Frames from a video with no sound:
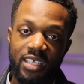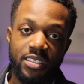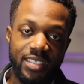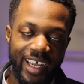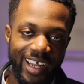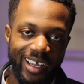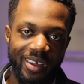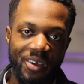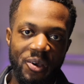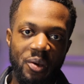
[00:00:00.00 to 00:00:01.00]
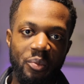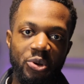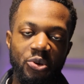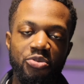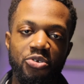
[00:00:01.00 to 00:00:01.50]
entertaining
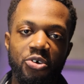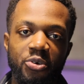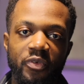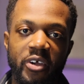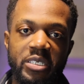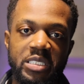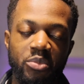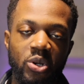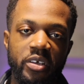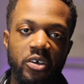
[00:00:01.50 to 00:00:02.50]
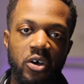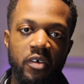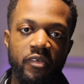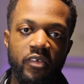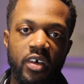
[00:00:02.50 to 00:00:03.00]
but also very symbolic
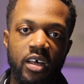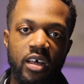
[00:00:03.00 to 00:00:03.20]
of